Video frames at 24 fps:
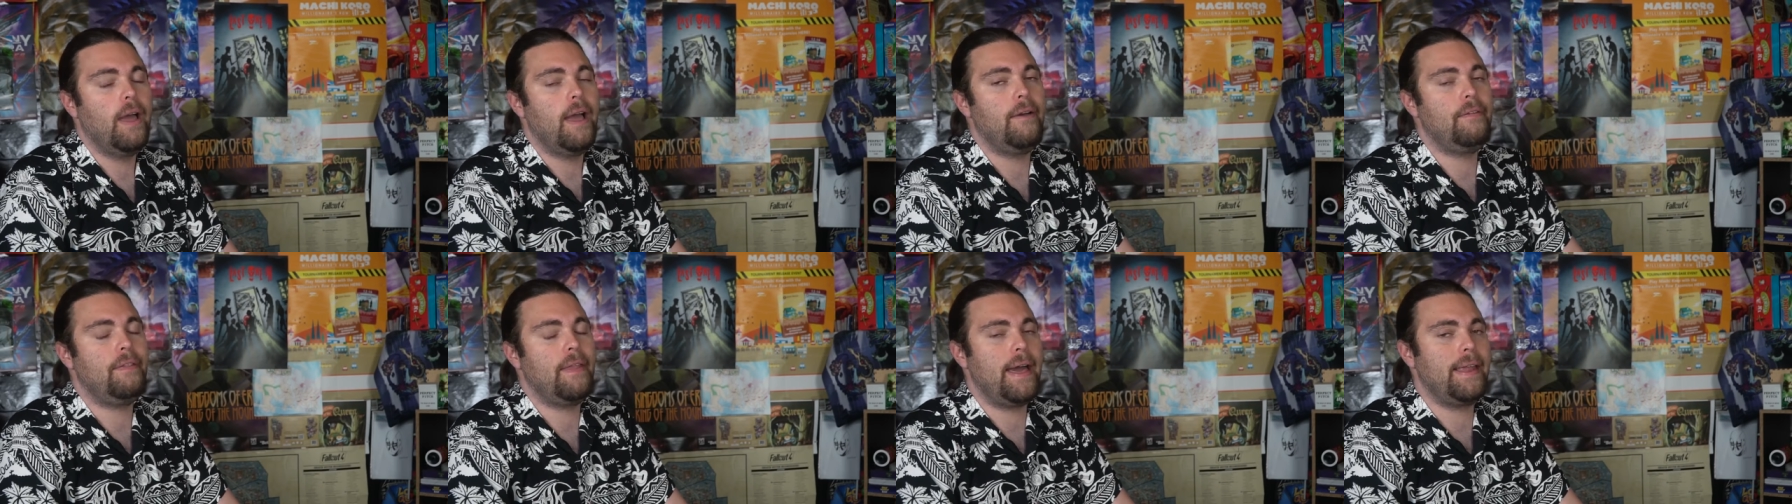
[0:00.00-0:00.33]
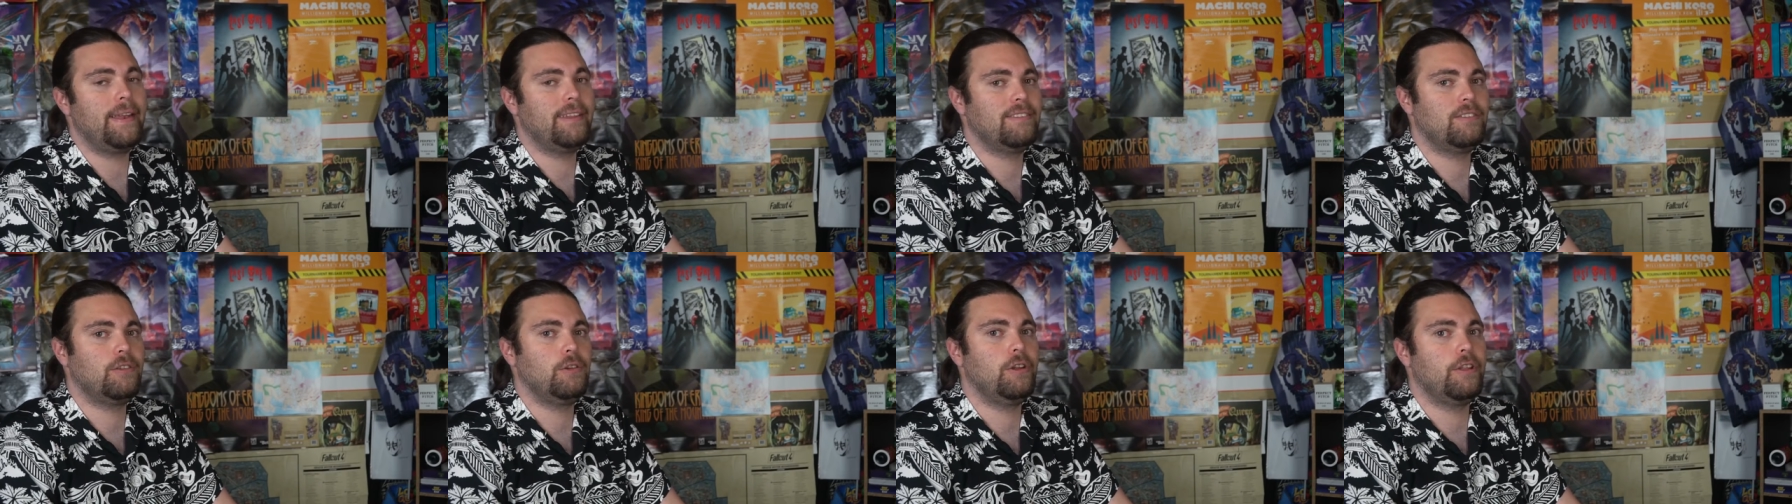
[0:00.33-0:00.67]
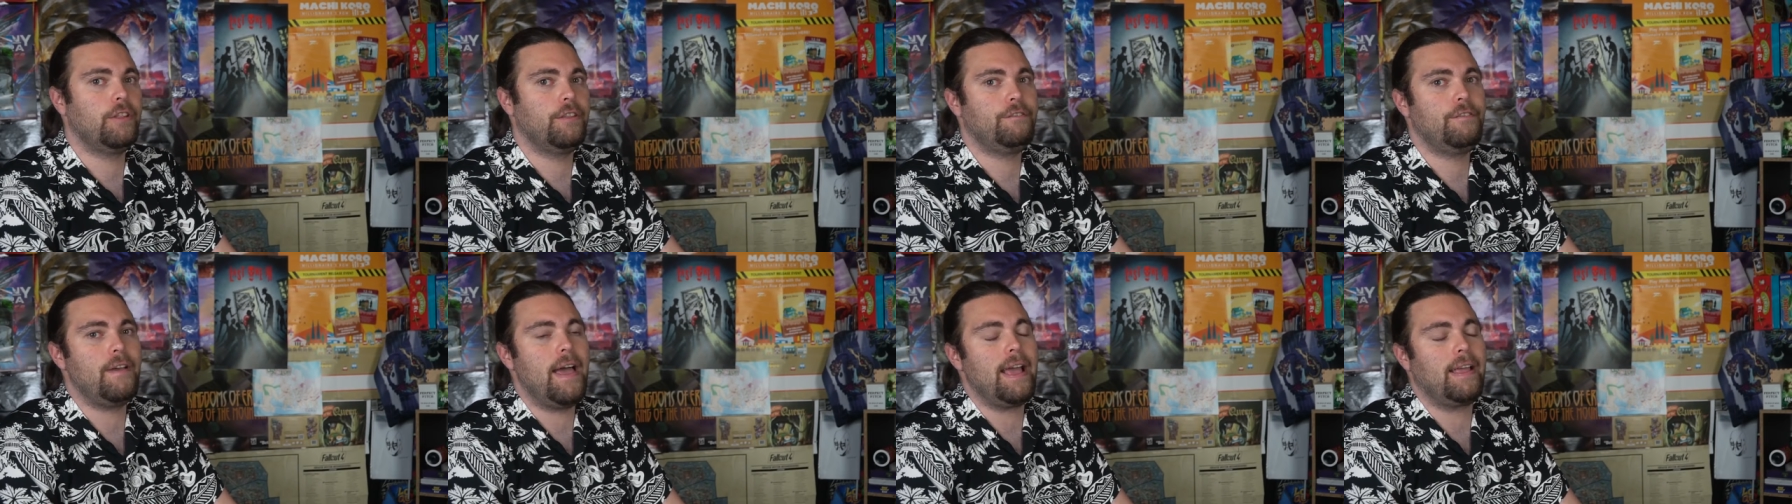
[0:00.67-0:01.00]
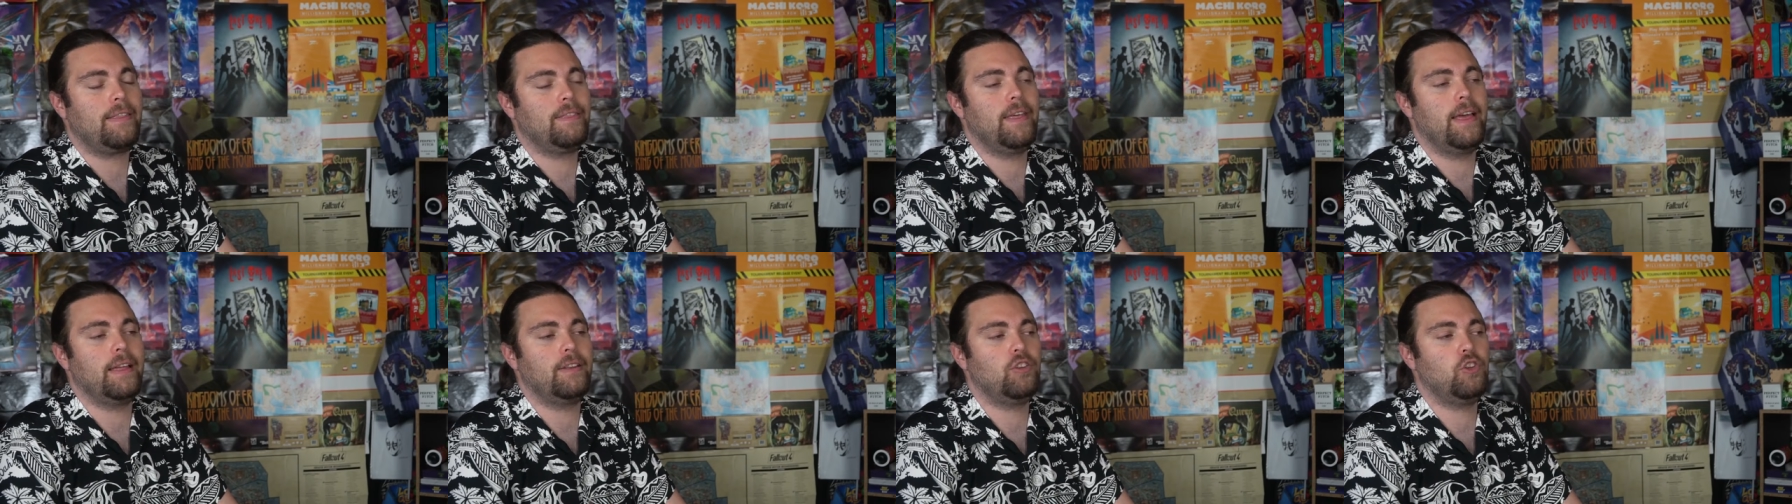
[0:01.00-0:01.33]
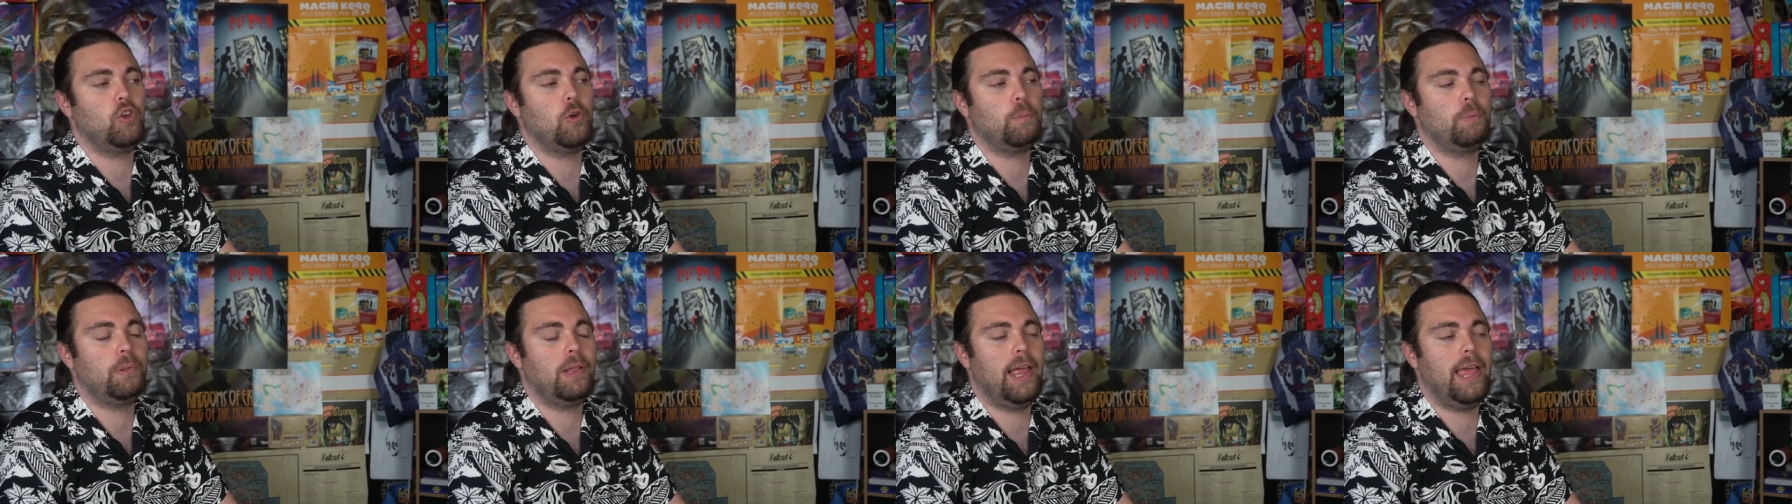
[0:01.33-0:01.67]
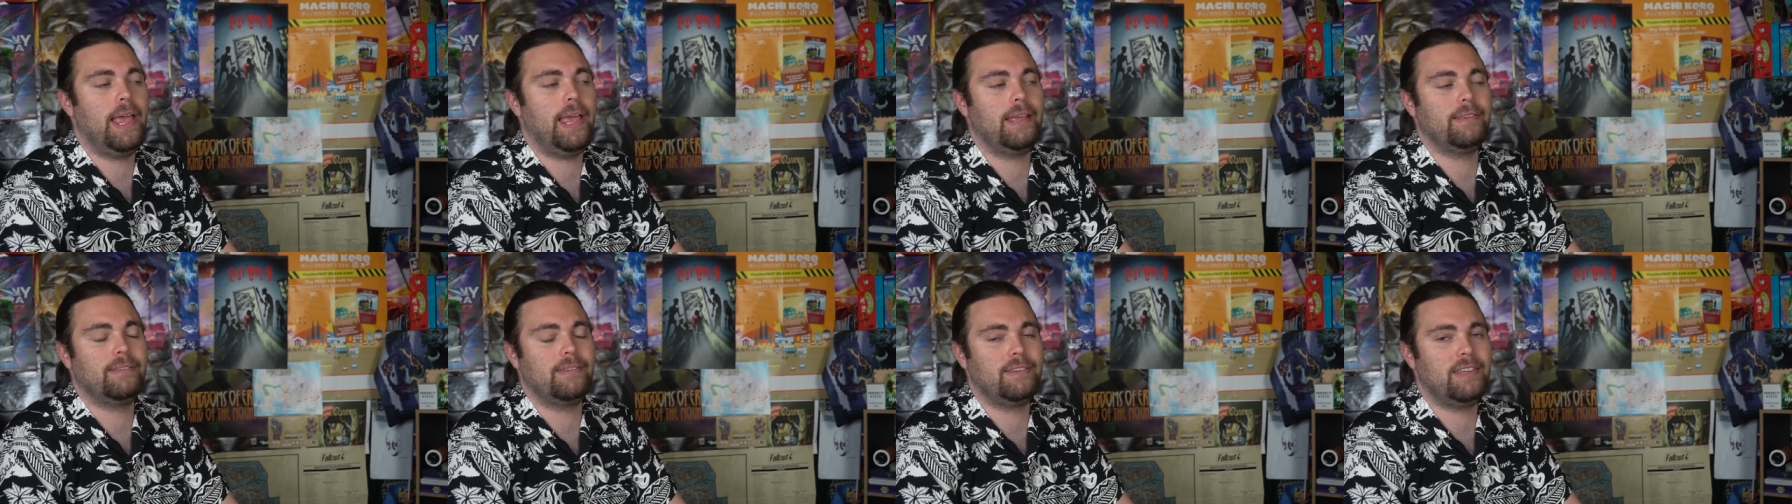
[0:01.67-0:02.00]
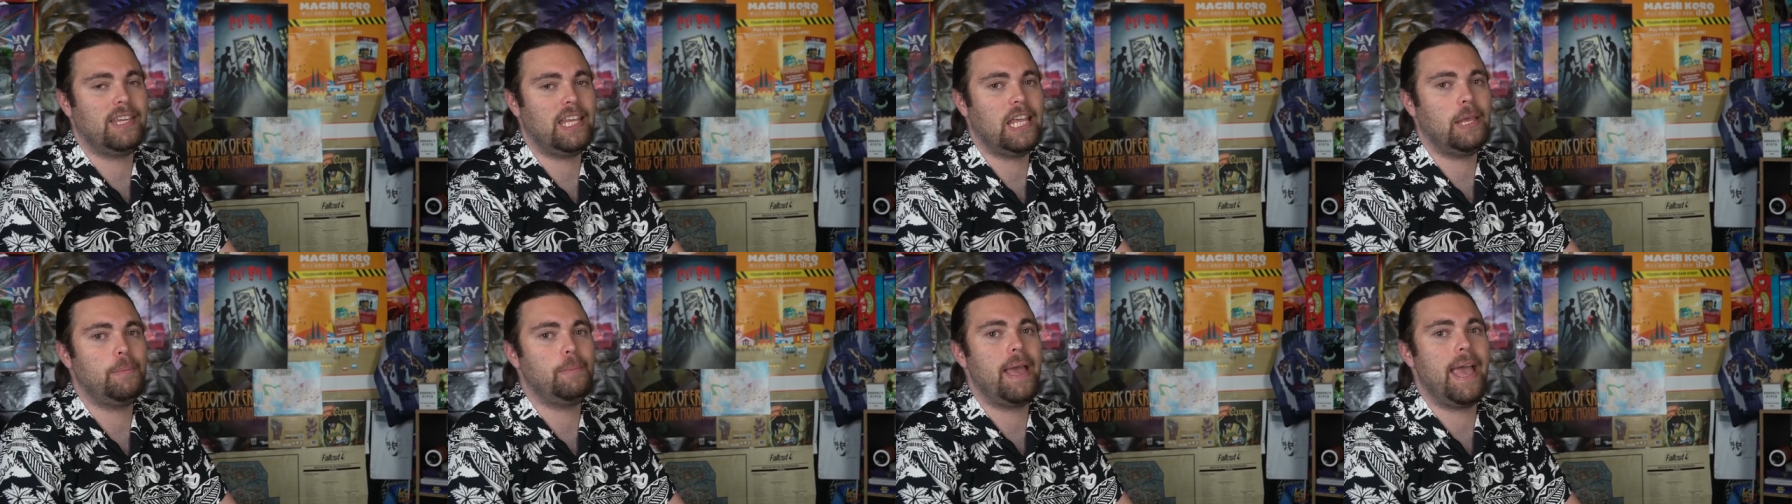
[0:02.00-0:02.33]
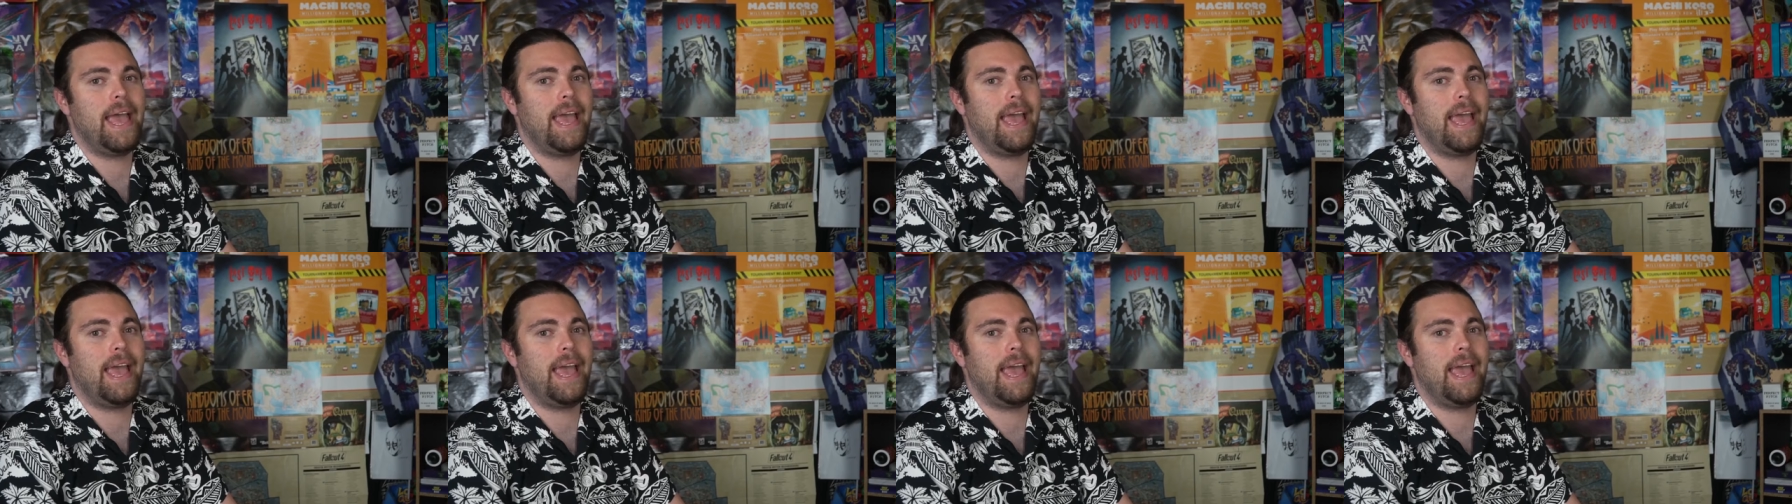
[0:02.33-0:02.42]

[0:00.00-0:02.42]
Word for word: and that is due to the fact that you're playing as a team